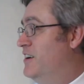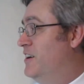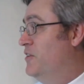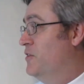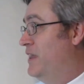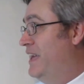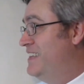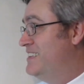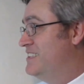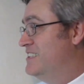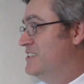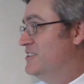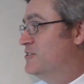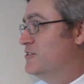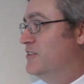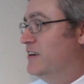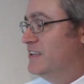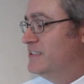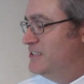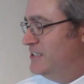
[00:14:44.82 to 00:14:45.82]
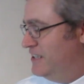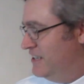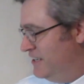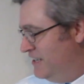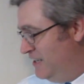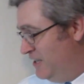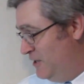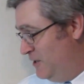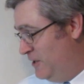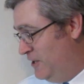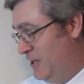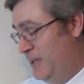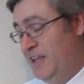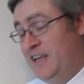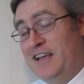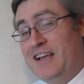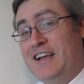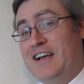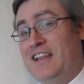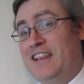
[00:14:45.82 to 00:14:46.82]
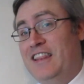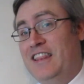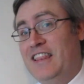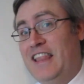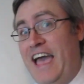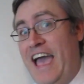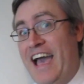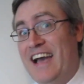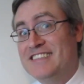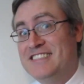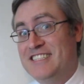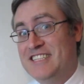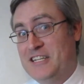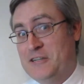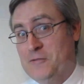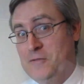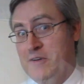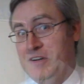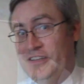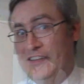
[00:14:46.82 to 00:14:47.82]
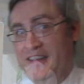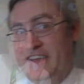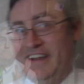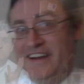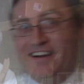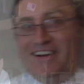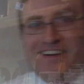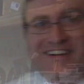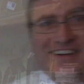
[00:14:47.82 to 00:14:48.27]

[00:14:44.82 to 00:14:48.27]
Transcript: Oh, that's interesting. Classic one there.